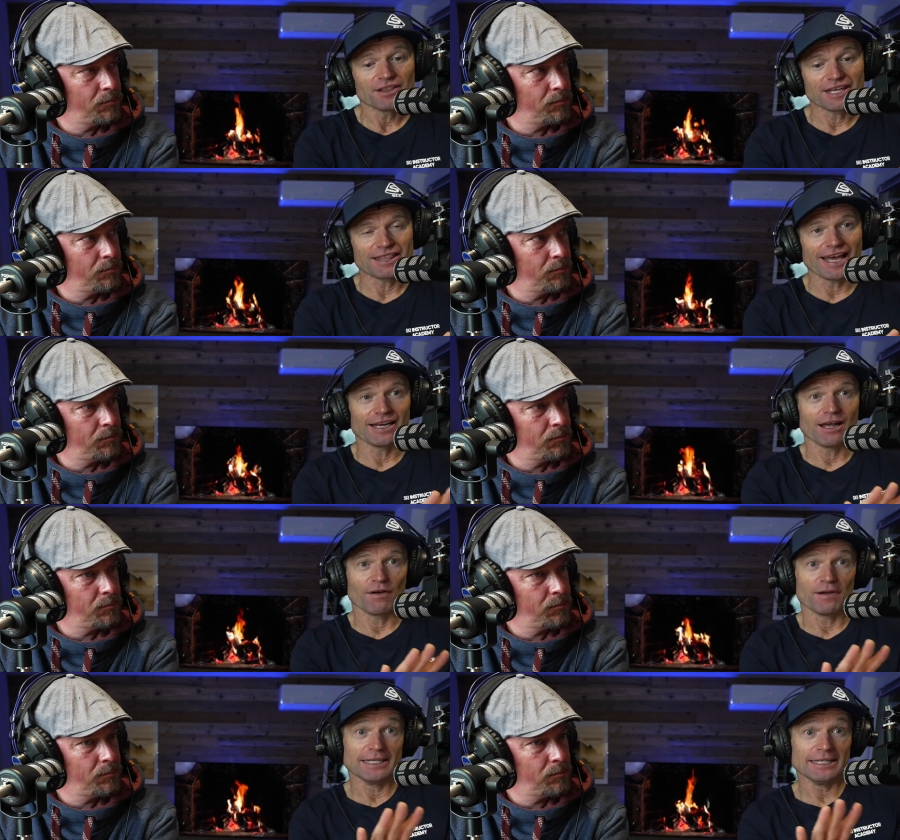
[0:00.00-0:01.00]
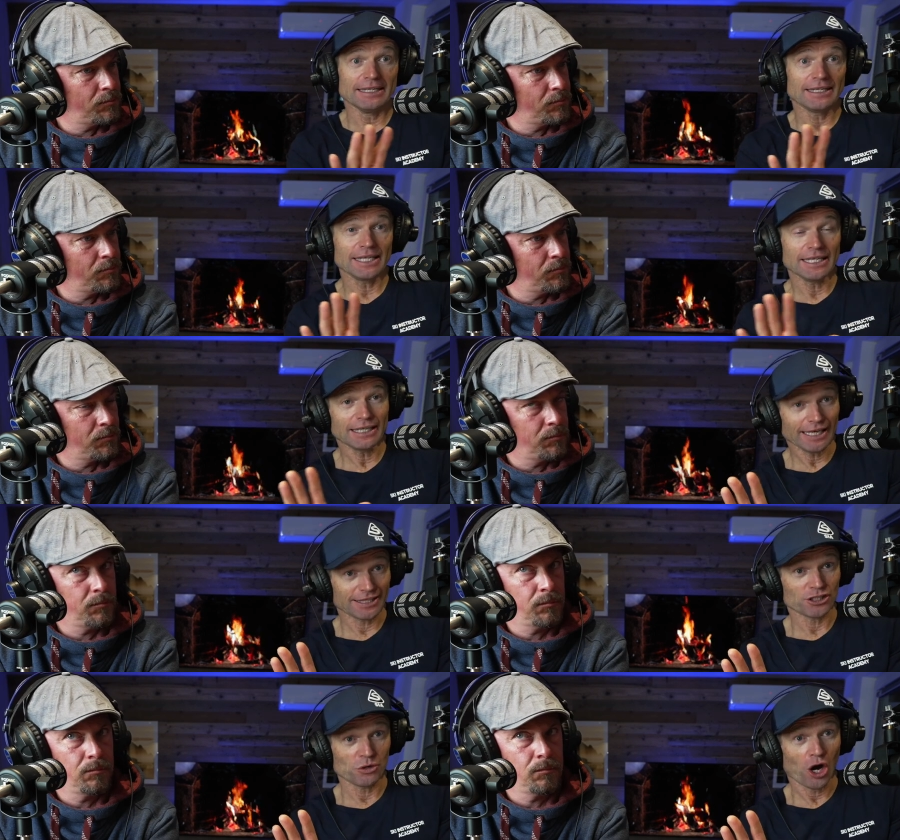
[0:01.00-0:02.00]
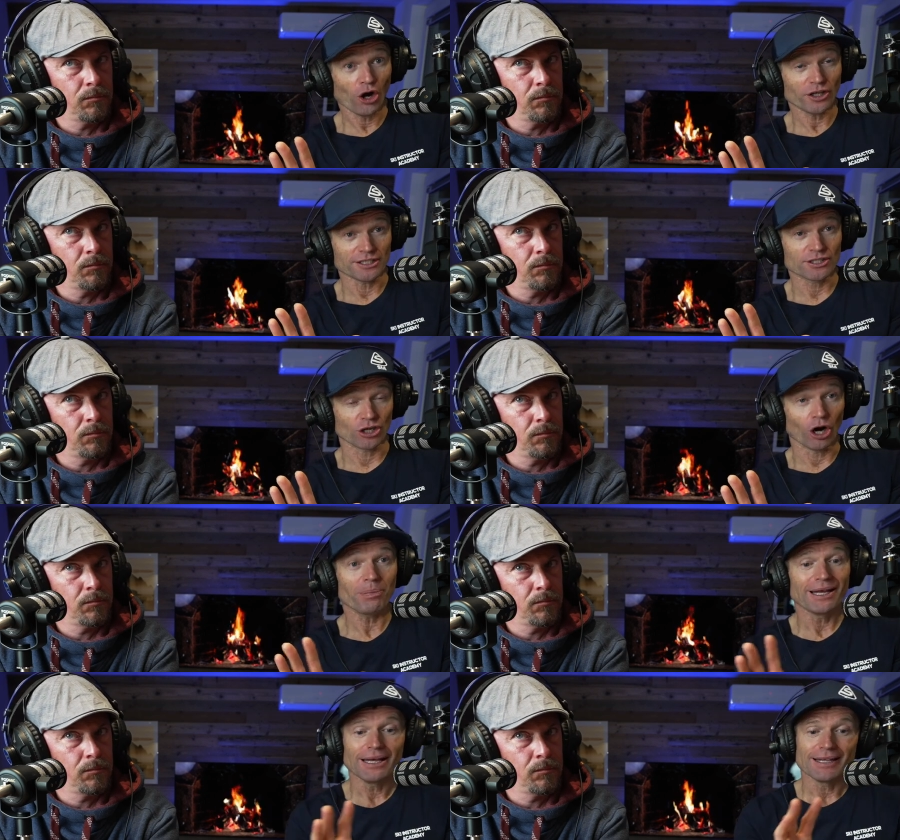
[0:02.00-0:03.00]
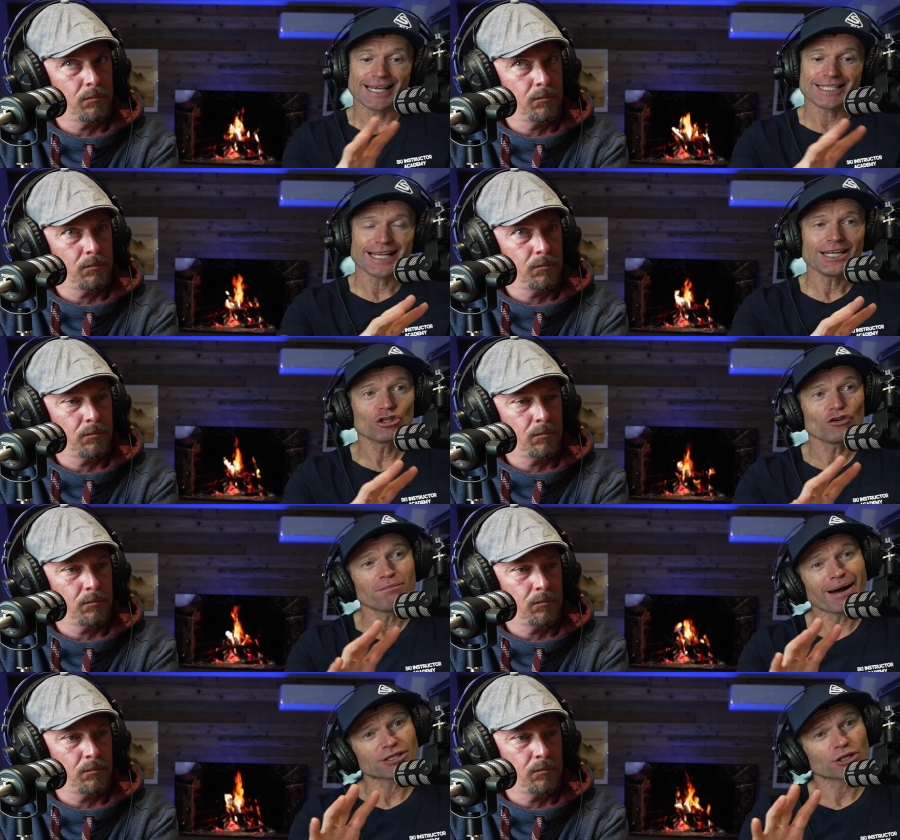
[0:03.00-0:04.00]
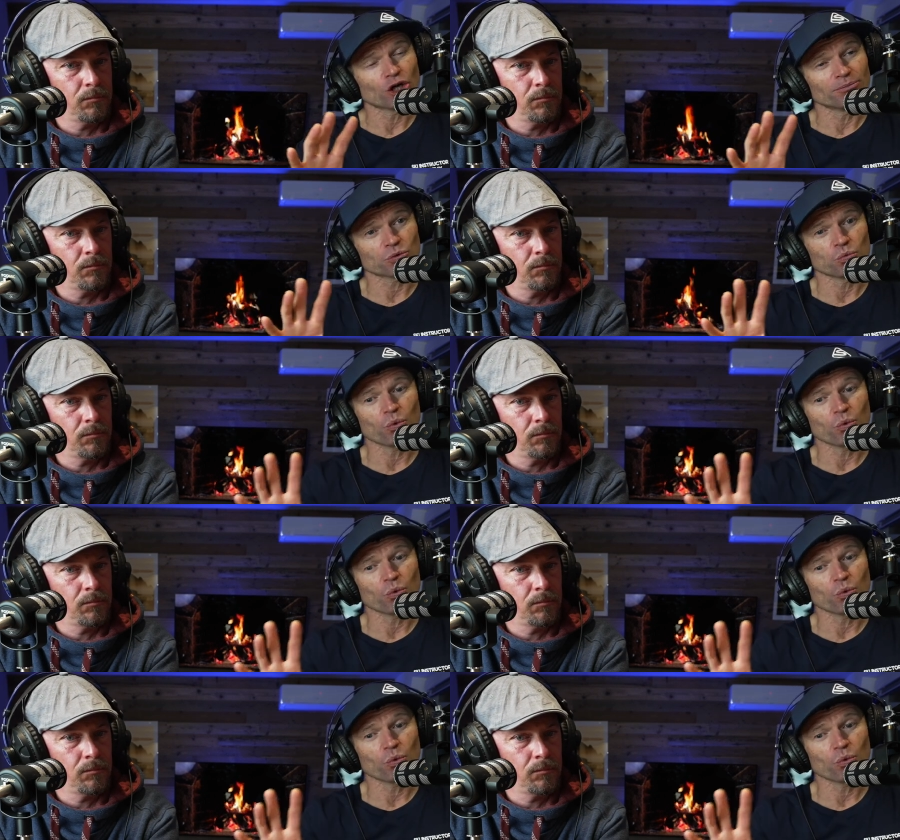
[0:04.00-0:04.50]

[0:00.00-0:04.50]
Speaker 1: They then lean like they're doing a hockey stop. Their center of mass comes